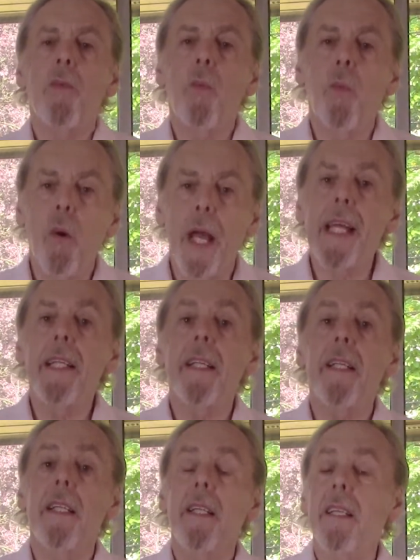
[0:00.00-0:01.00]

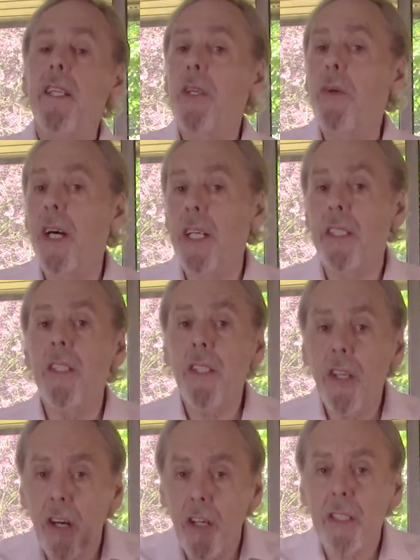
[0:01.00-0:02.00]
when you are
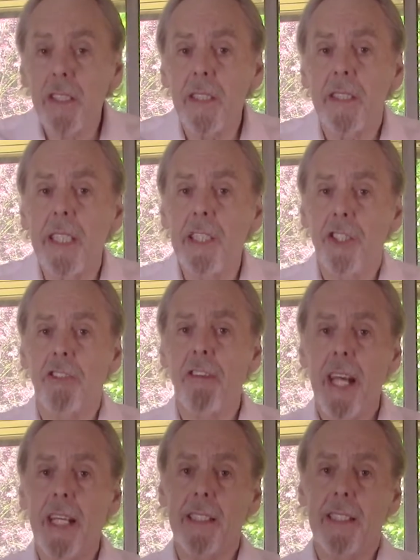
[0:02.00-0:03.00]
not
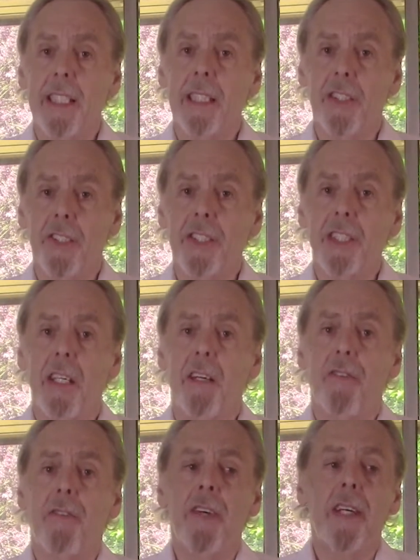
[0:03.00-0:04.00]
distracting
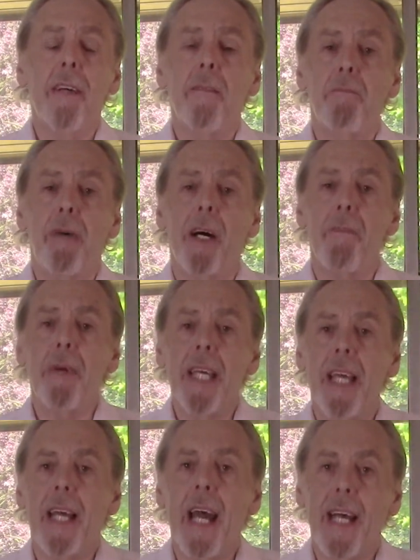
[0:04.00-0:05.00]
yourself by
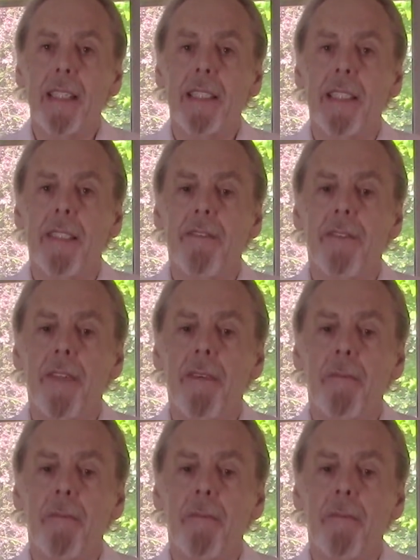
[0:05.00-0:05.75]
being active.